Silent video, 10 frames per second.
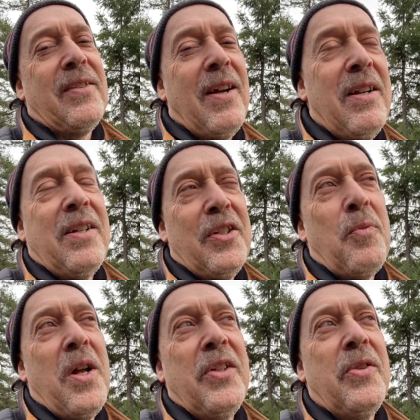So I just
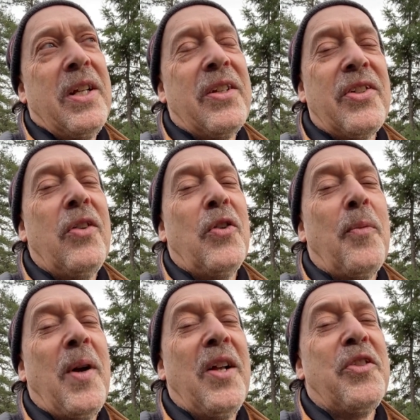want you to consider the
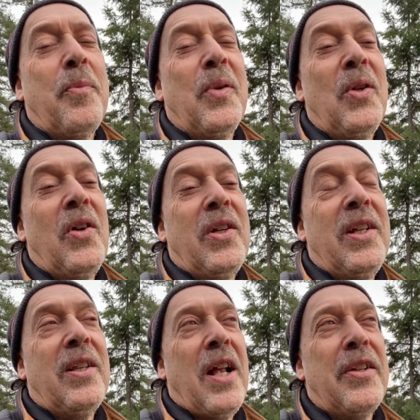
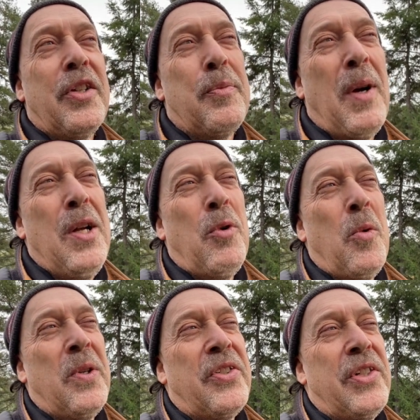possibility that despite what
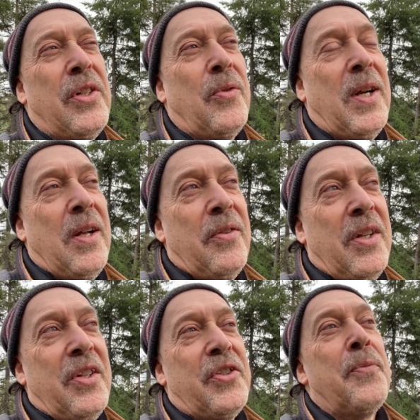we see around
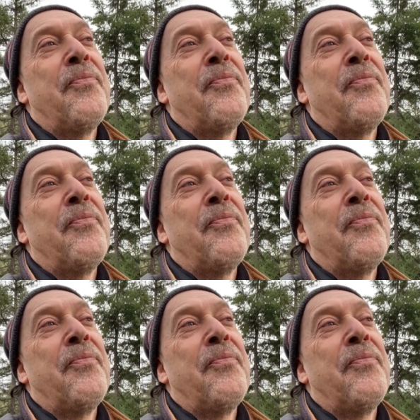us